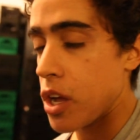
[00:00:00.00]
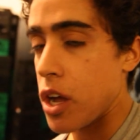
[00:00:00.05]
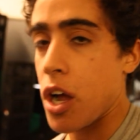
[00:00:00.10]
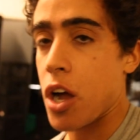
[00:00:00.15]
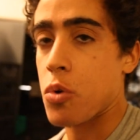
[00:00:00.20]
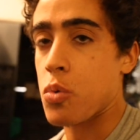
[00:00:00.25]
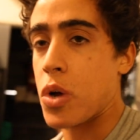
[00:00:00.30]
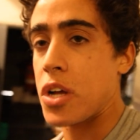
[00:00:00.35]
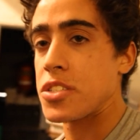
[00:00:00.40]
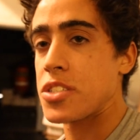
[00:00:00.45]

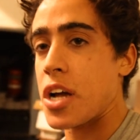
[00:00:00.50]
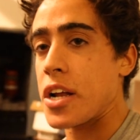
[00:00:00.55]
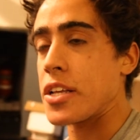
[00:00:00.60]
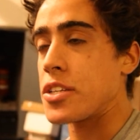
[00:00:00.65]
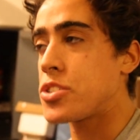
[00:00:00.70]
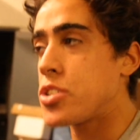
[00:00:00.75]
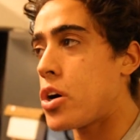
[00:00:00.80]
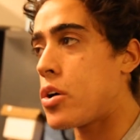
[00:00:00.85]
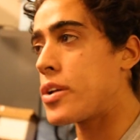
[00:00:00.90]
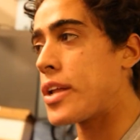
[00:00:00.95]
runs on
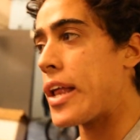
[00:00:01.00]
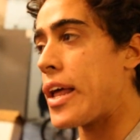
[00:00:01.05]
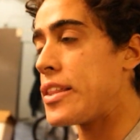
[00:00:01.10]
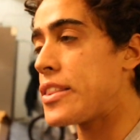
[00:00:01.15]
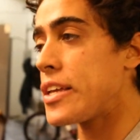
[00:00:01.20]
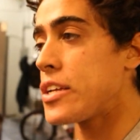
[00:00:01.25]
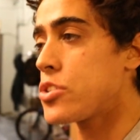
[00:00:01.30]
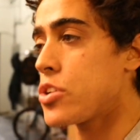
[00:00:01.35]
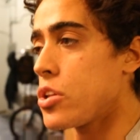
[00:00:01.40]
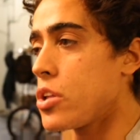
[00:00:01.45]
its own.
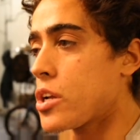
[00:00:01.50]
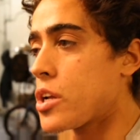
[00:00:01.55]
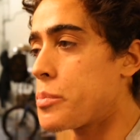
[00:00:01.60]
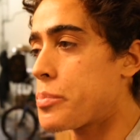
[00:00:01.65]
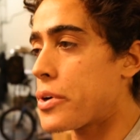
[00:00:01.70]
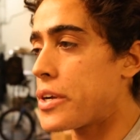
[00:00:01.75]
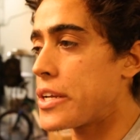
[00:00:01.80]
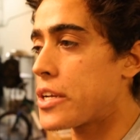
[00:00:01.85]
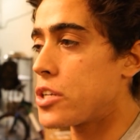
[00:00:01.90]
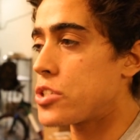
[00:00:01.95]
And things are looking
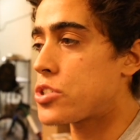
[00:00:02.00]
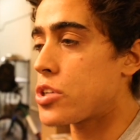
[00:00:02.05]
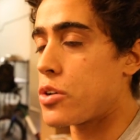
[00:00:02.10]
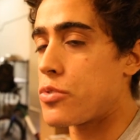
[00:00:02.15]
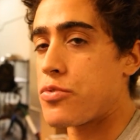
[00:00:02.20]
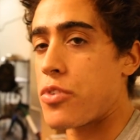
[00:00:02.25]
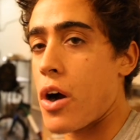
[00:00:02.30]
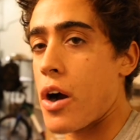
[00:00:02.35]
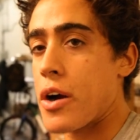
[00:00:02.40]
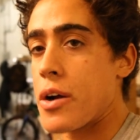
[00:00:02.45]
pretty good so
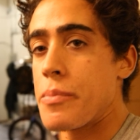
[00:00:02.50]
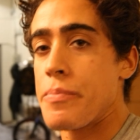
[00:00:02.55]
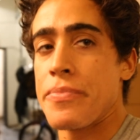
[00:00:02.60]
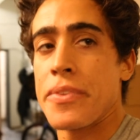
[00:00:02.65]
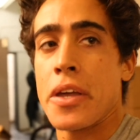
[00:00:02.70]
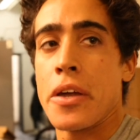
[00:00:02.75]
far.